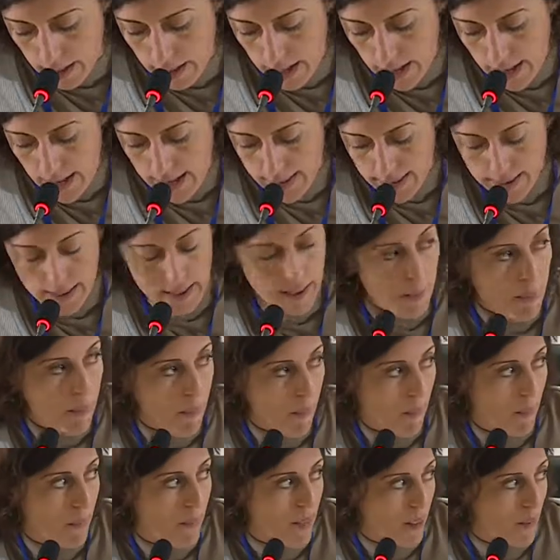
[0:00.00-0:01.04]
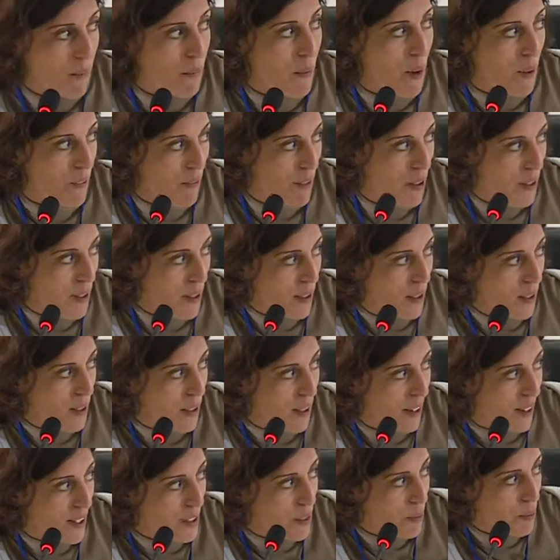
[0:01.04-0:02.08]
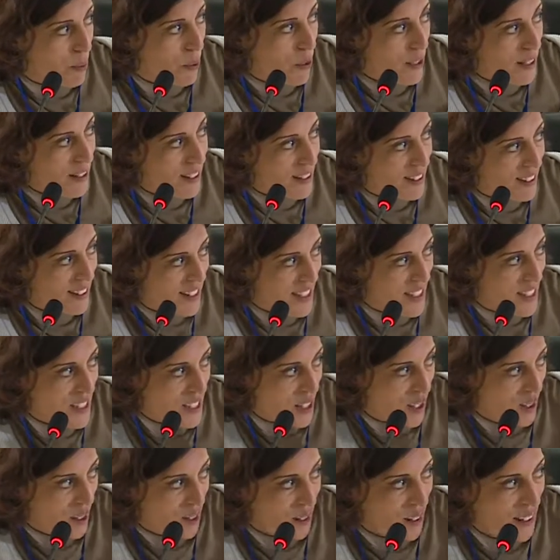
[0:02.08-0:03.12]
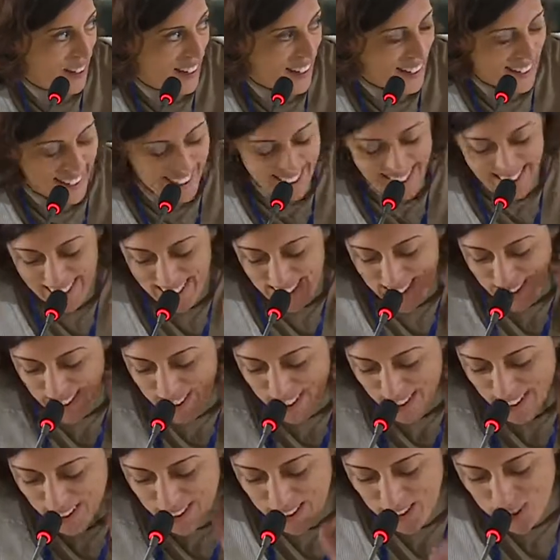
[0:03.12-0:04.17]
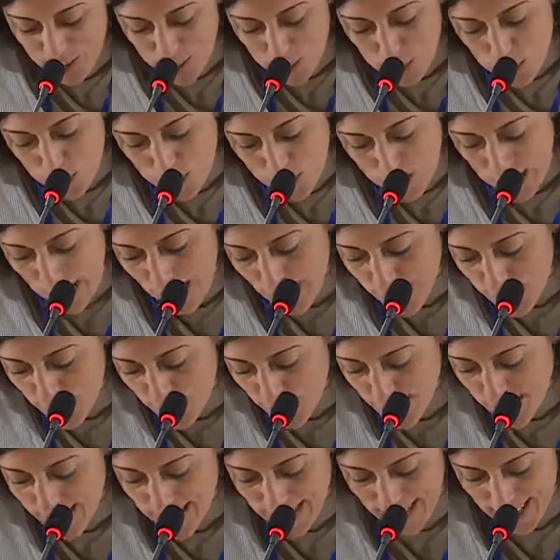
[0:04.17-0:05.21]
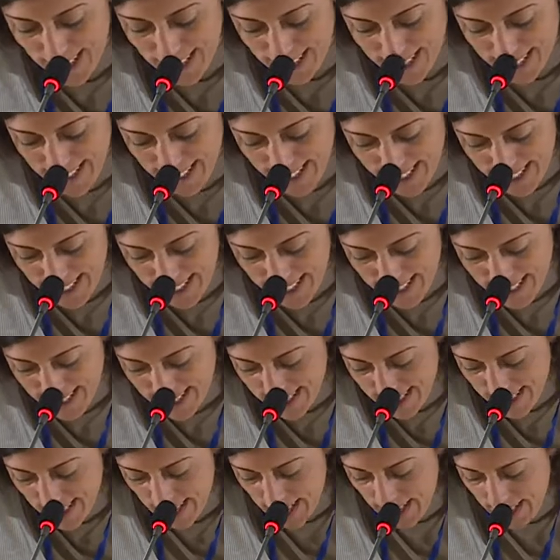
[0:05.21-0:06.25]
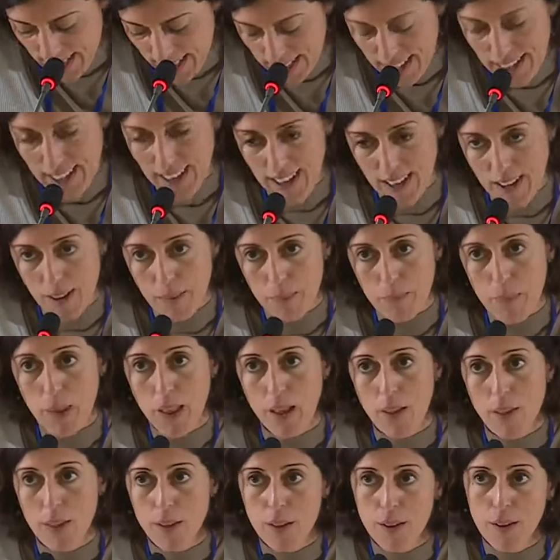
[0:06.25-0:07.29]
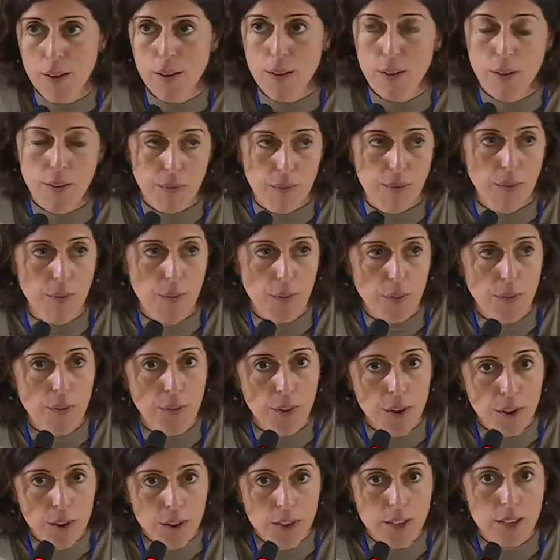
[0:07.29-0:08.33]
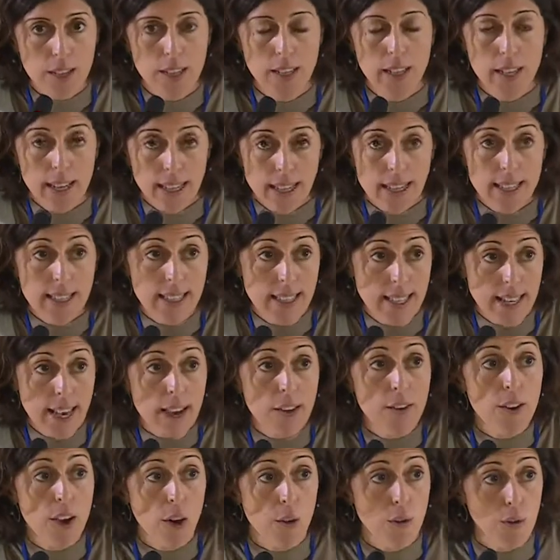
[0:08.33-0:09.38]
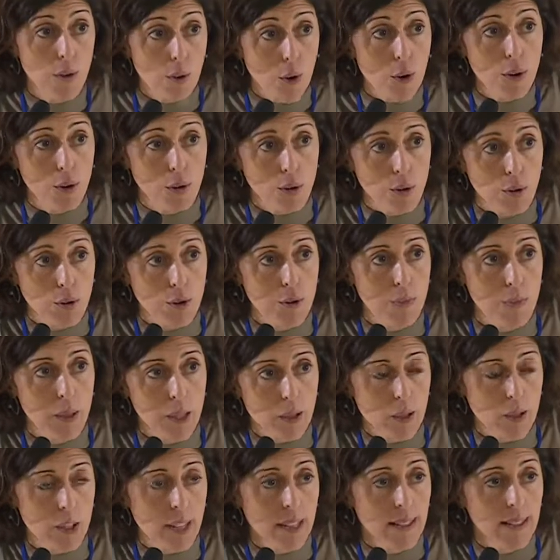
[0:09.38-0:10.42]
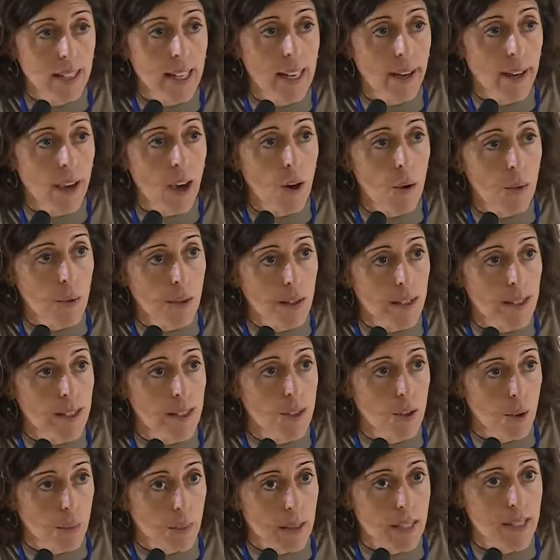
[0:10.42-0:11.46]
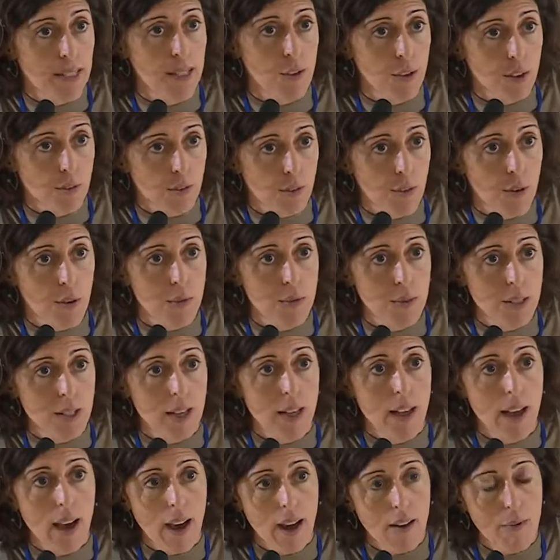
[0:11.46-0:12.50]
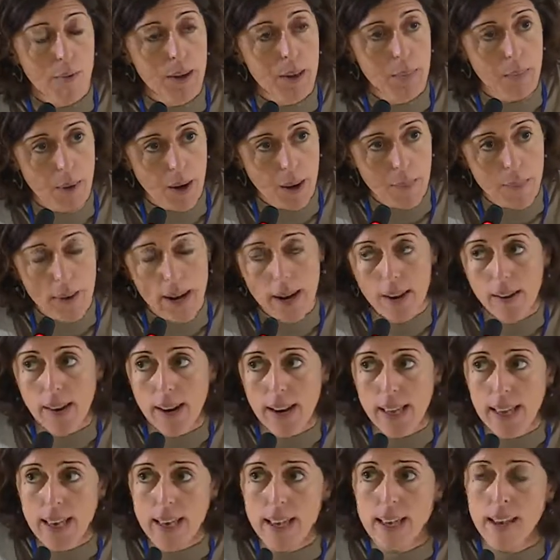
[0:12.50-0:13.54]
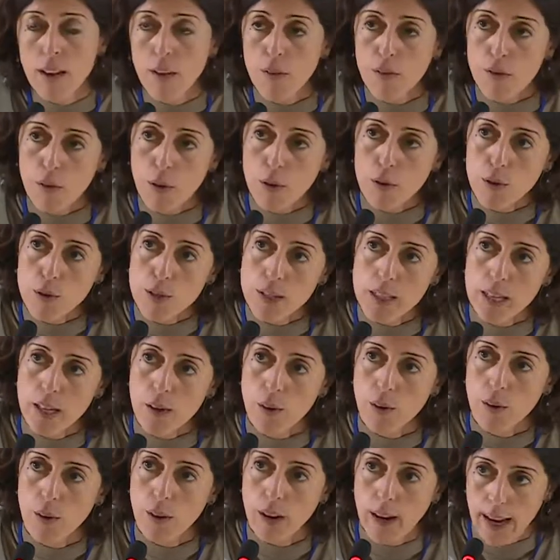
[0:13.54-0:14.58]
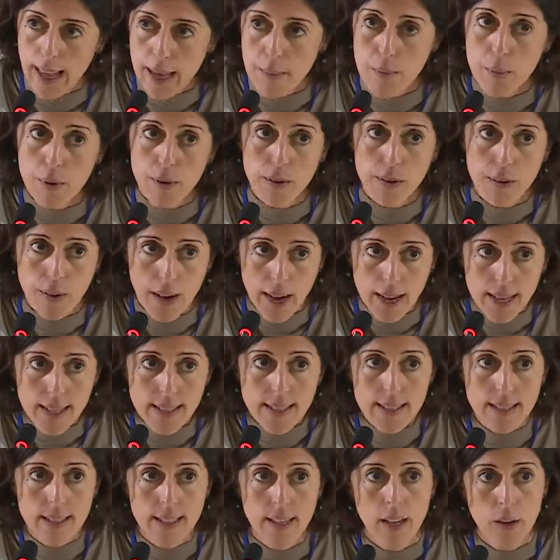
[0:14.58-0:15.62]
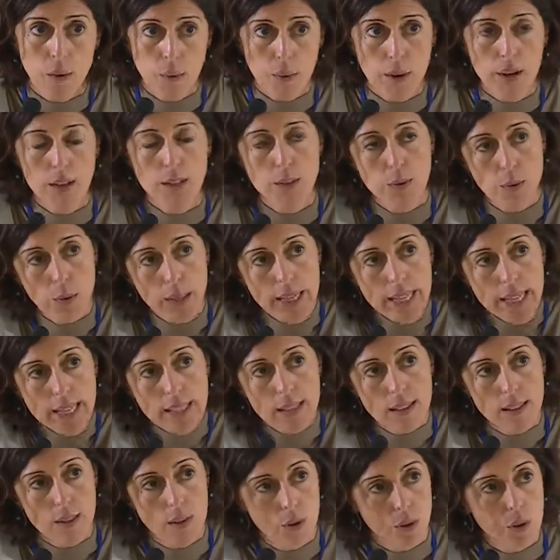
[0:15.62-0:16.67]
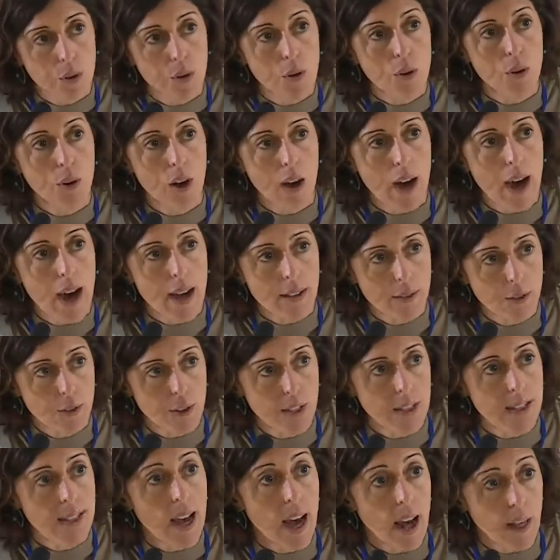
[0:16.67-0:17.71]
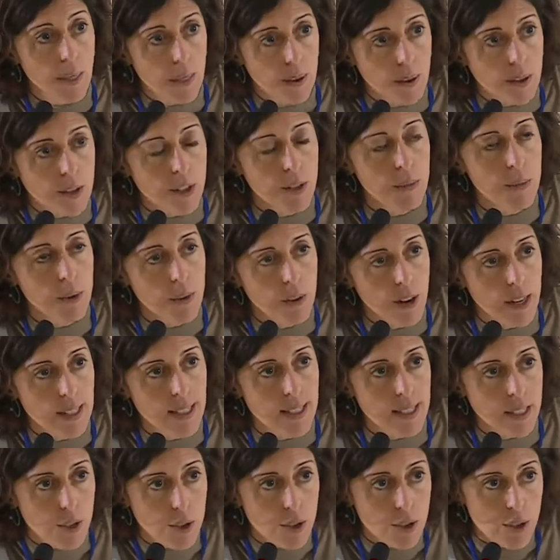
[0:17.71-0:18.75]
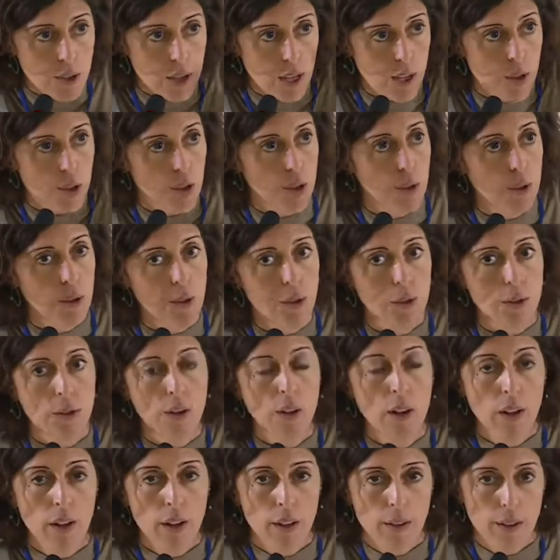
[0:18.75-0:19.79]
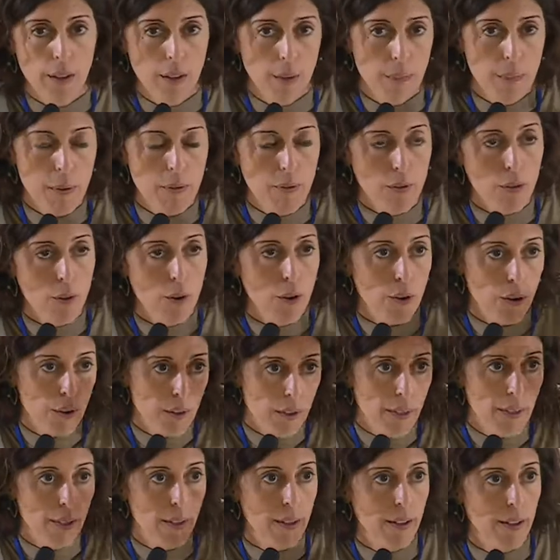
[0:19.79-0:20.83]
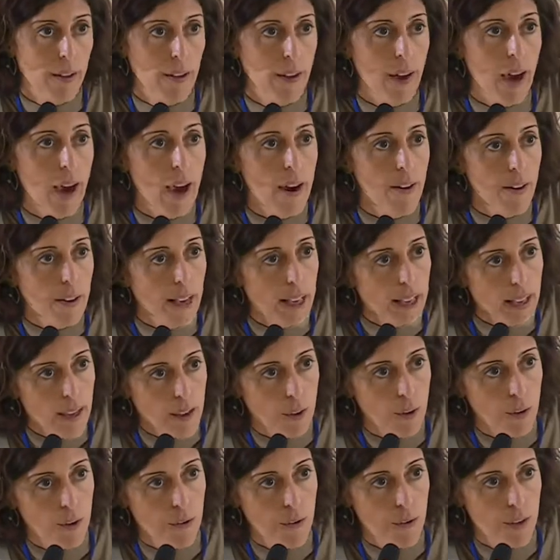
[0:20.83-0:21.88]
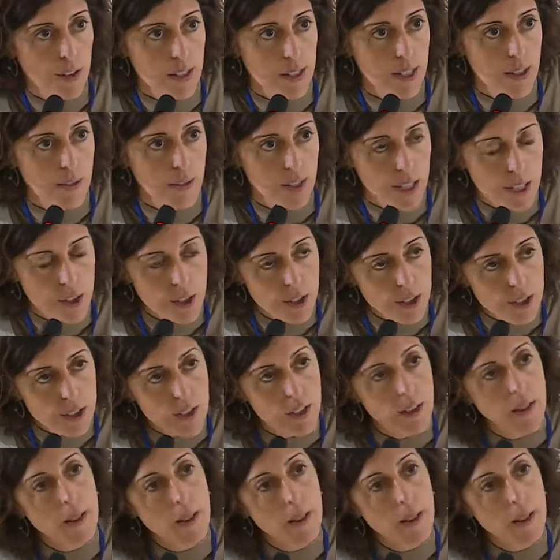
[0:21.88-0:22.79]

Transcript: And my very last point is only the two challenges, I guess, the first is the area of focus, because until now these domestic reforms have been primarily focusing on labor rights, whereas we need to address other human rights issues. I show you before the array of reservations.